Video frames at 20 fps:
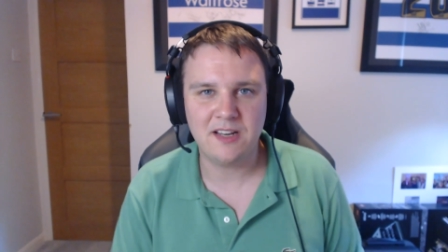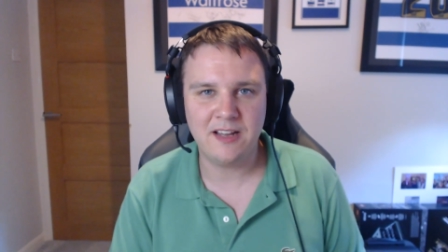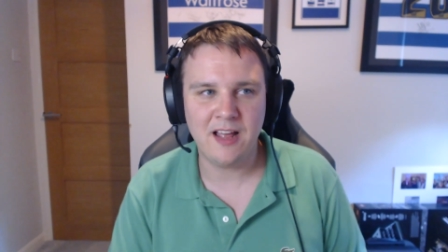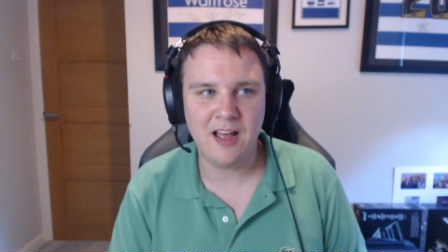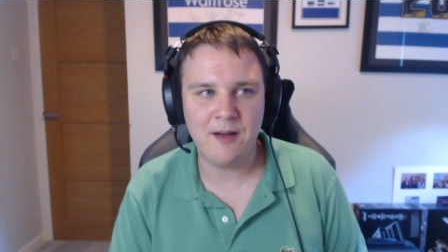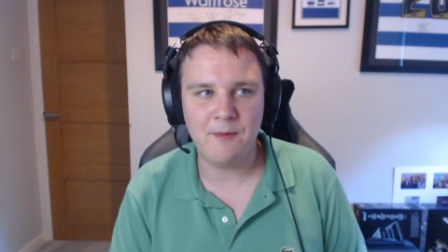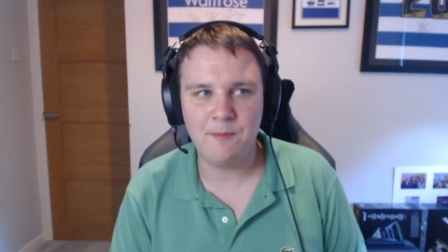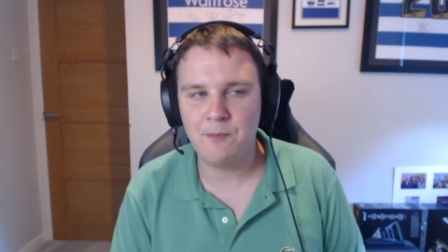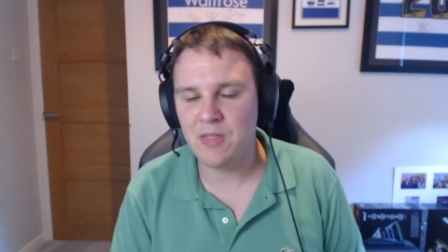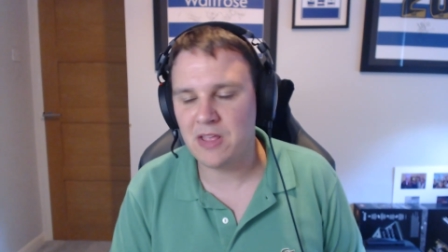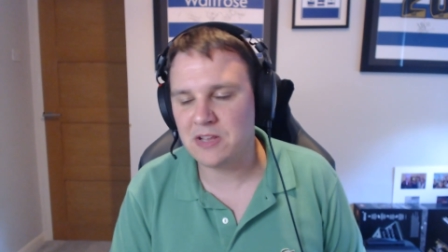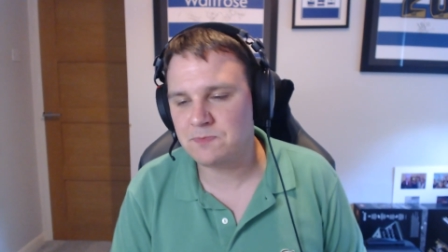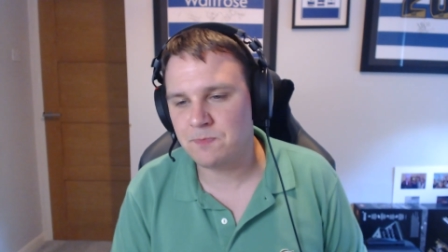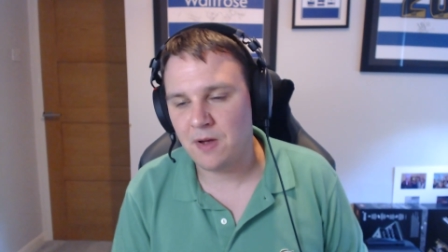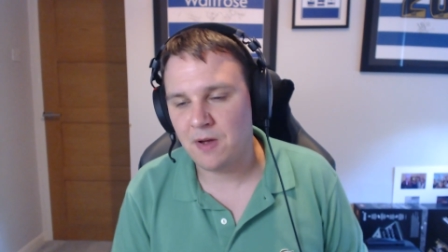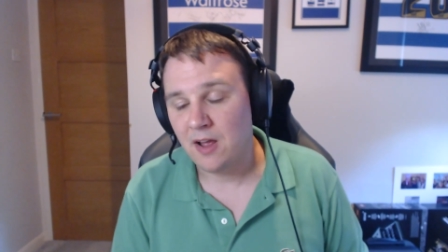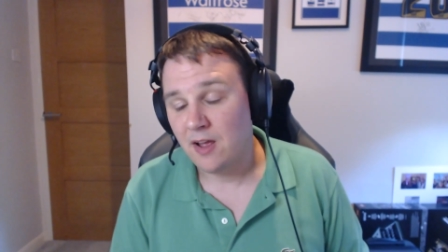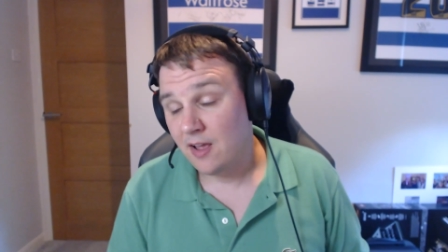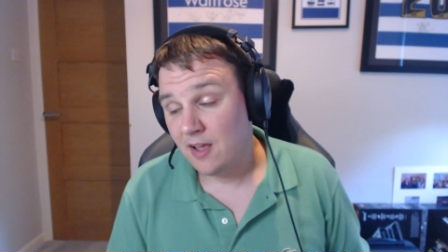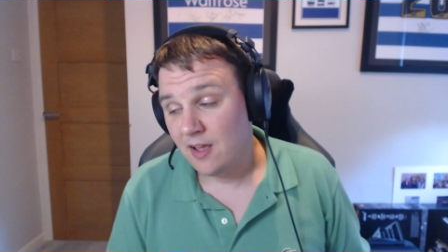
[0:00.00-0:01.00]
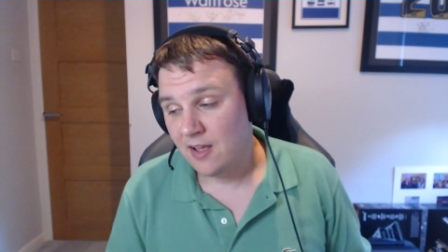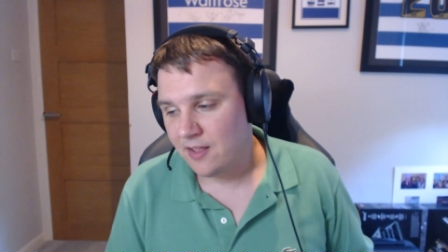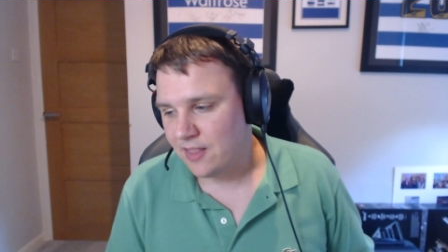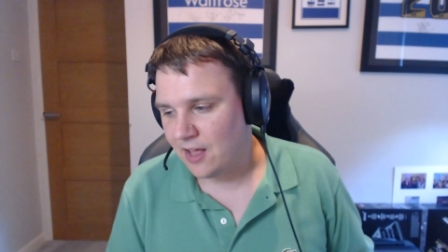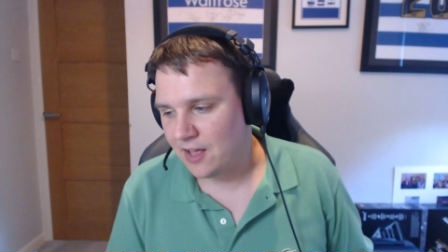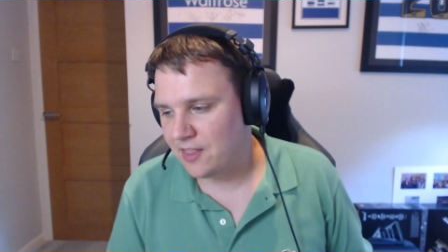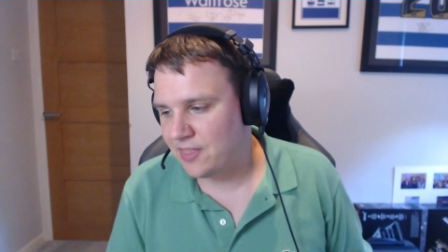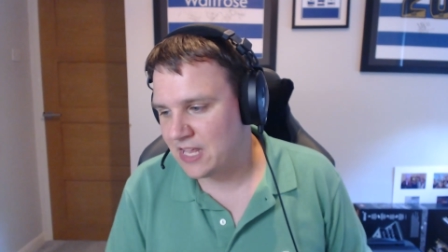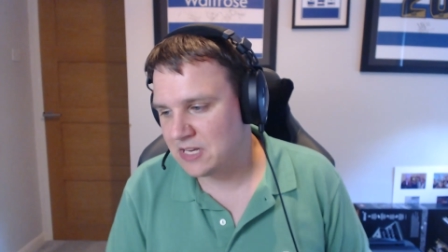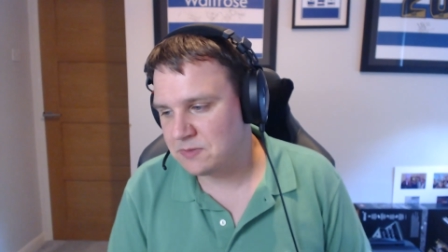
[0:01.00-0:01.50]

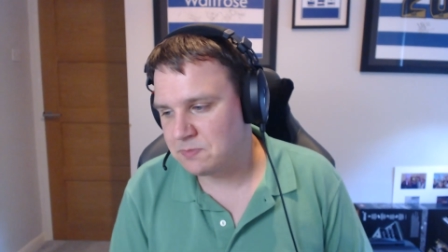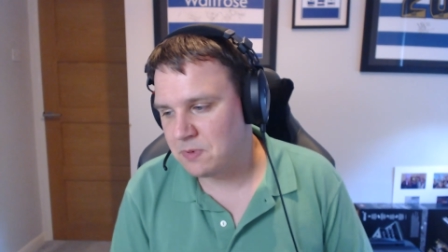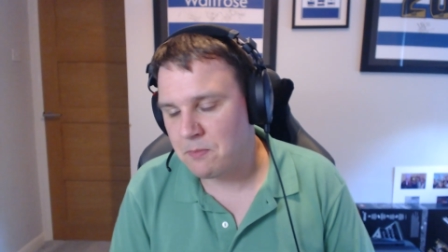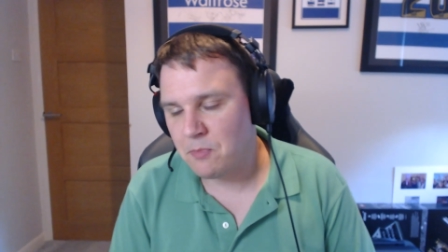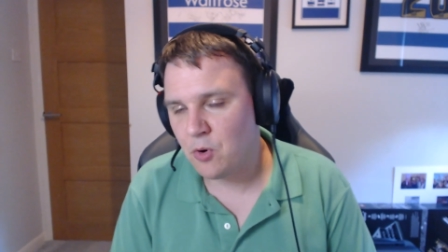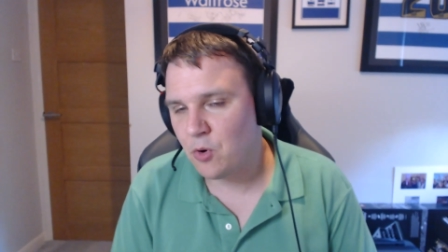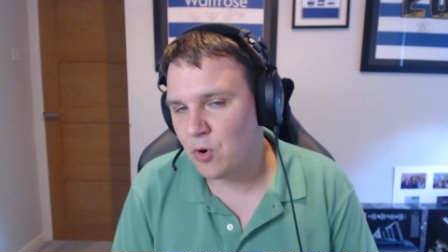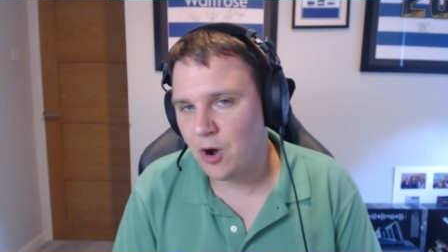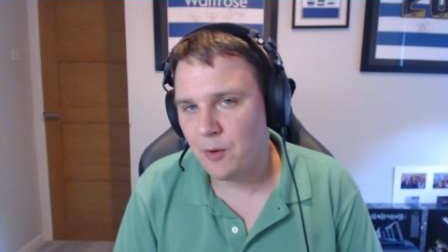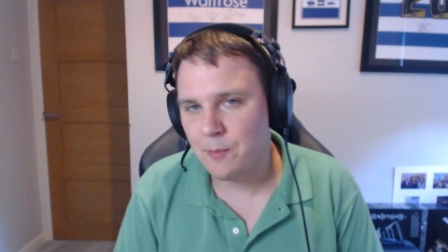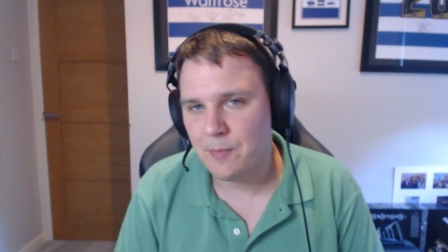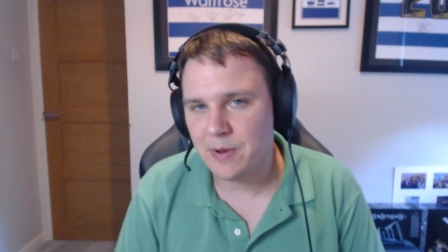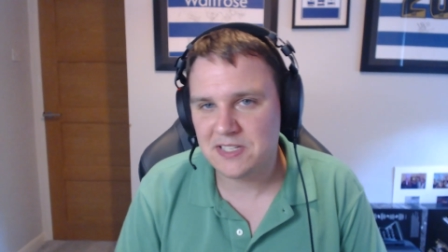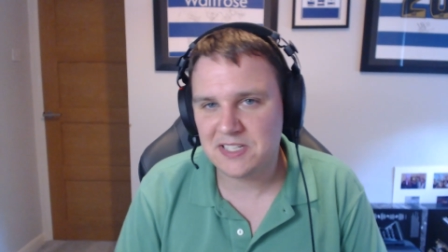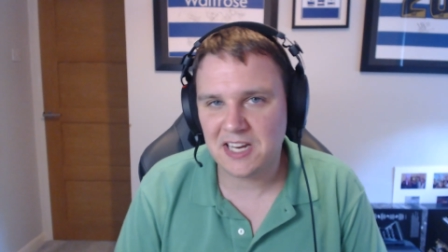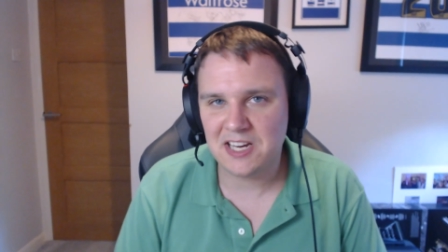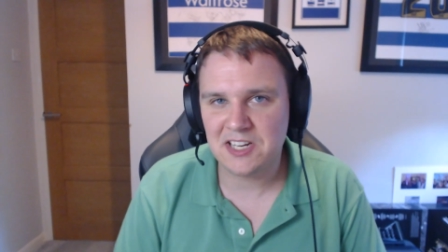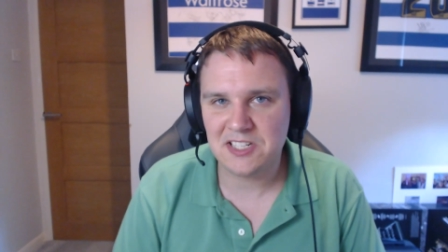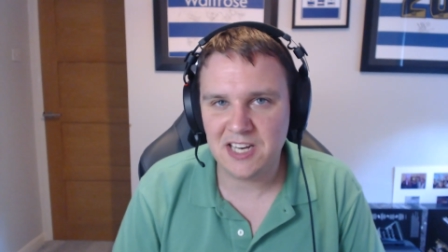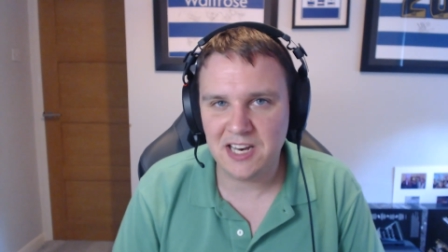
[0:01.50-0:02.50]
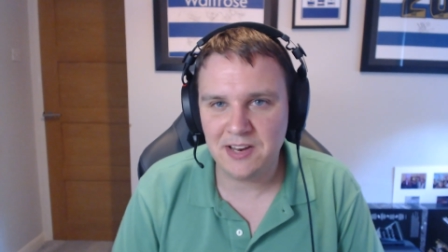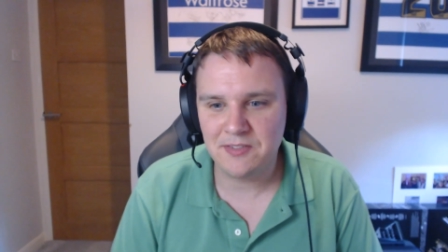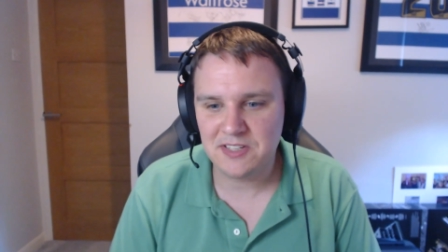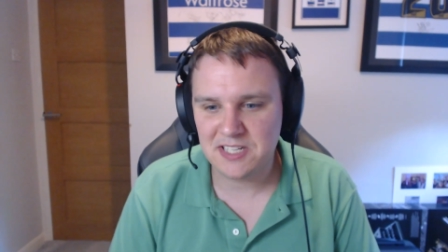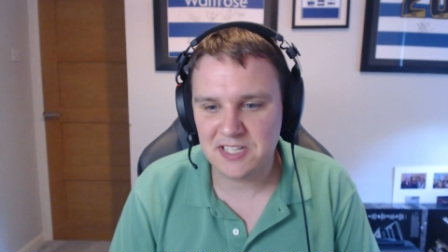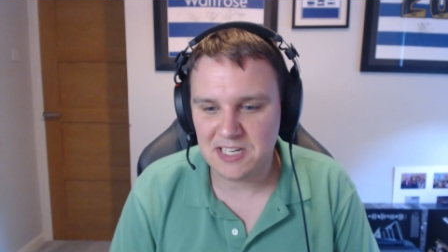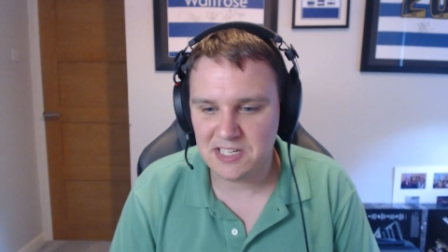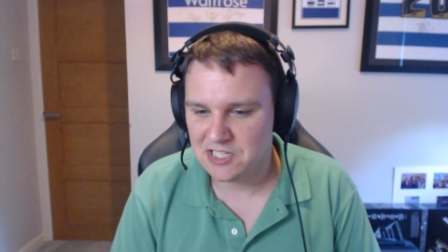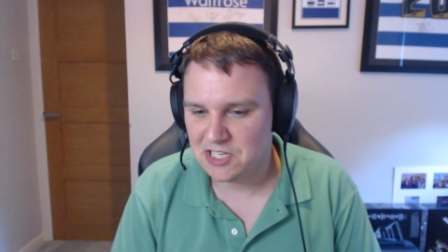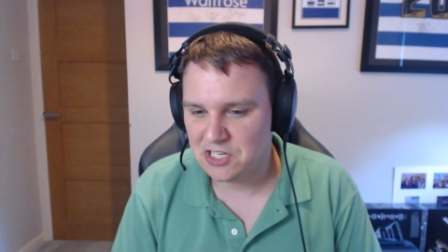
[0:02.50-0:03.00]
There's been more compensation even
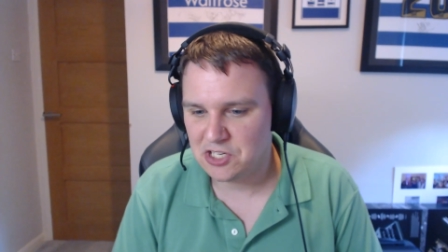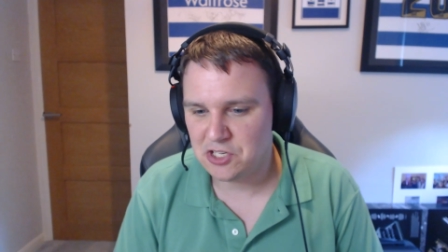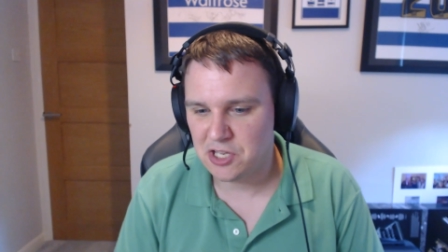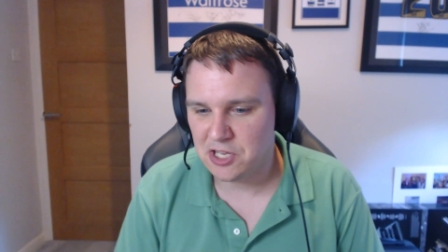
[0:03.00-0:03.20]
since